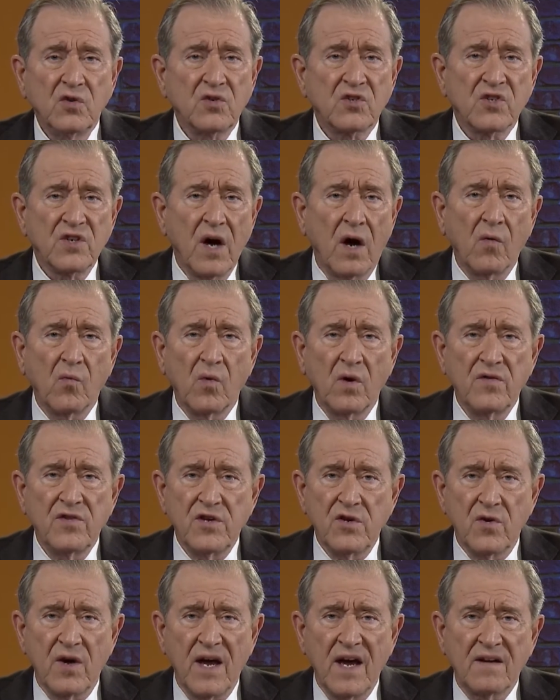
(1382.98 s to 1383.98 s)
is not whether
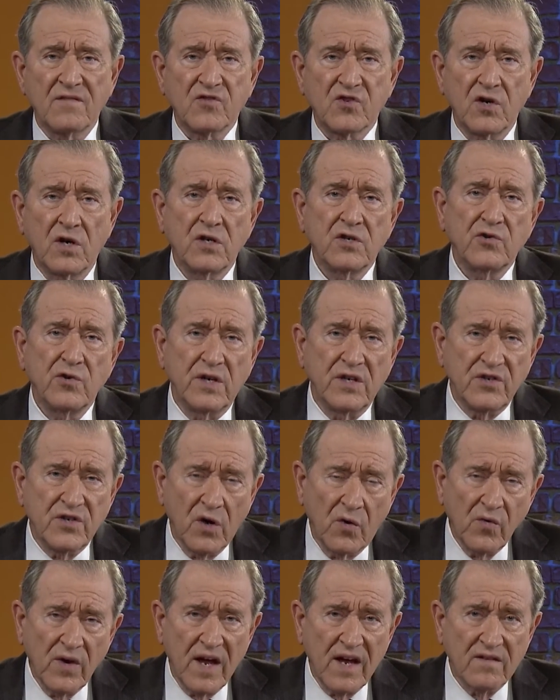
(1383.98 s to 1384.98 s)
you have surgery or
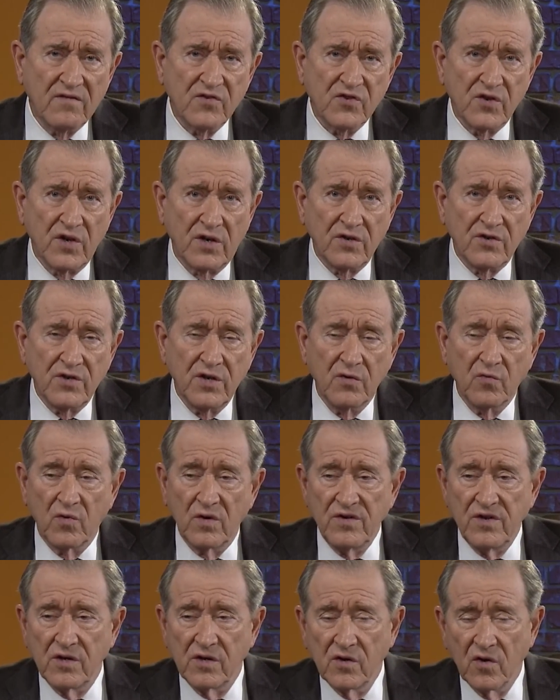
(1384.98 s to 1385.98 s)
don't have surgery,
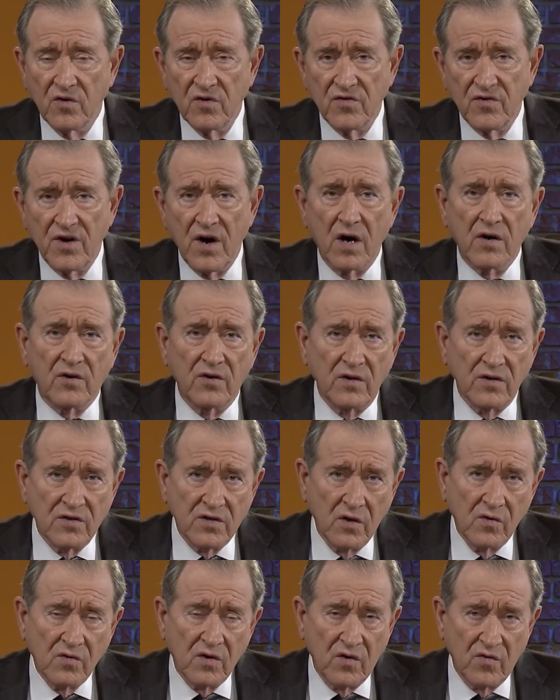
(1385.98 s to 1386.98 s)
whether you go to the doctor or
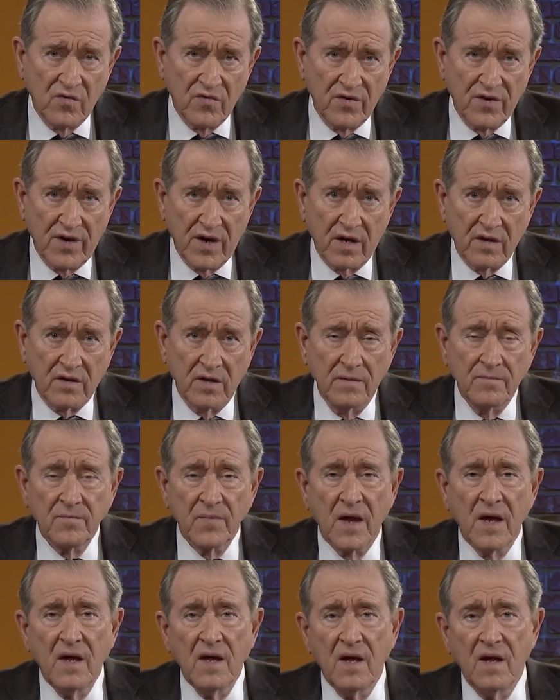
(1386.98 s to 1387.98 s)
don't go to the doctor.
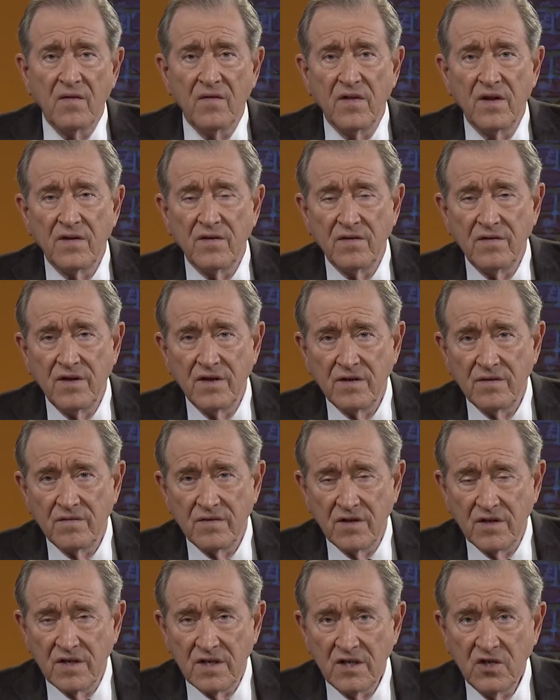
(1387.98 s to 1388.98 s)
The, the,
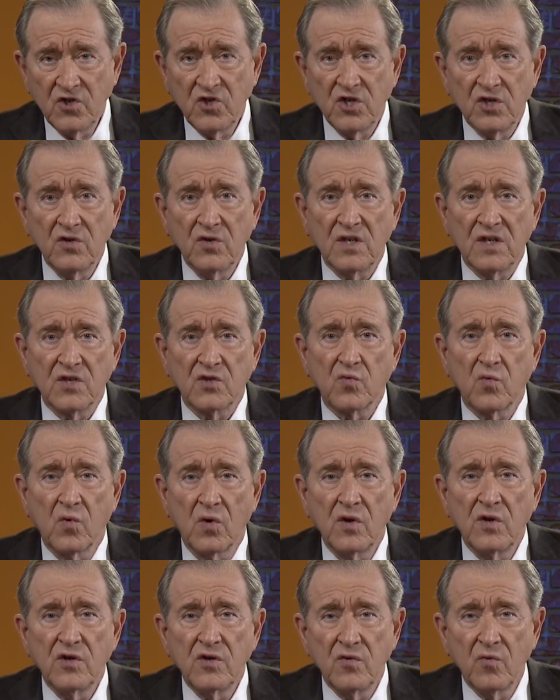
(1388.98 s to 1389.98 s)
the issue is
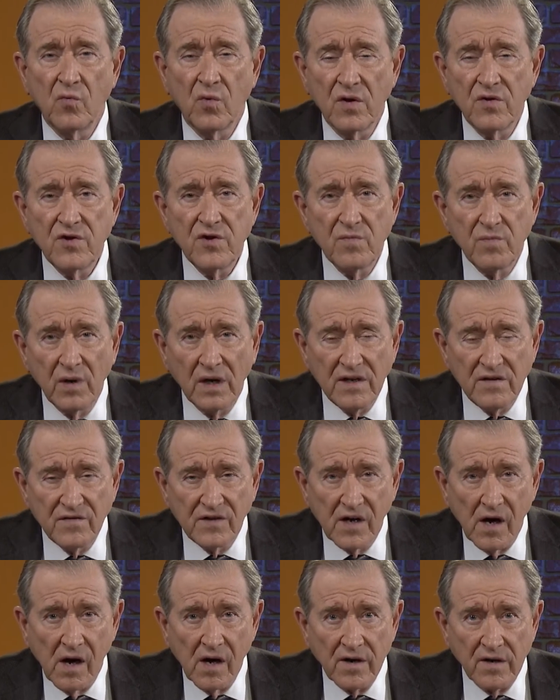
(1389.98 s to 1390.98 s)
whether you, whether you believe
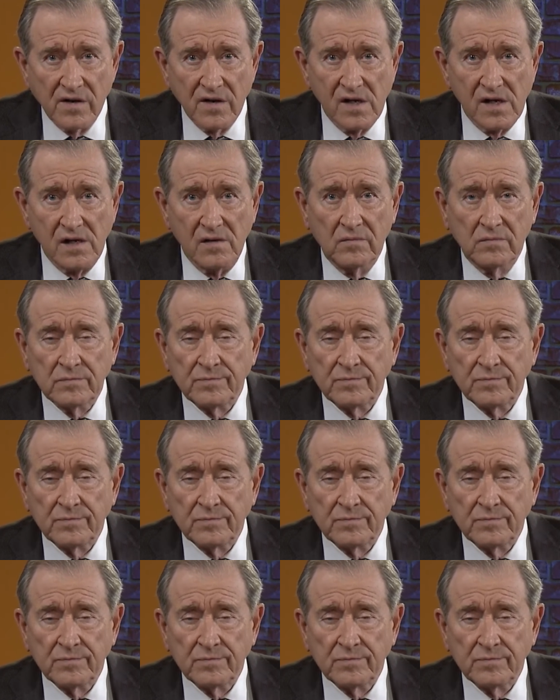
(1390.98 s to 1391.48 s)
God or not.